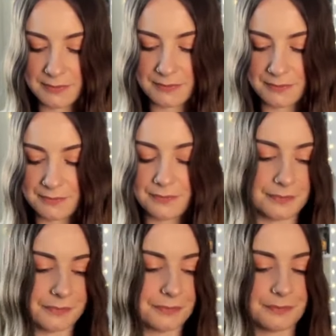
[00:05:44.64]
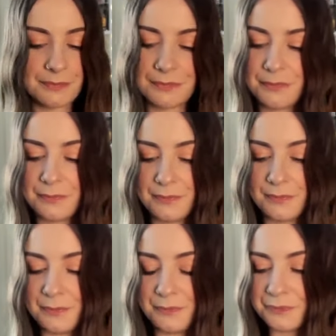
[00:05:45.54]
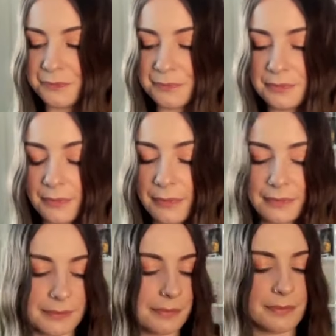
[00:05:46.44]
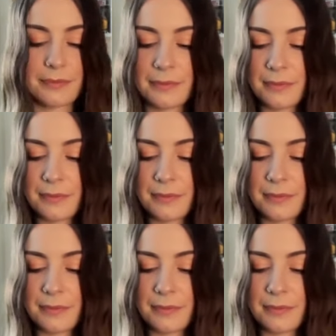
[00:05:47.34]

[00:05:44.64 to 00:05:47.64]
Nothing is said.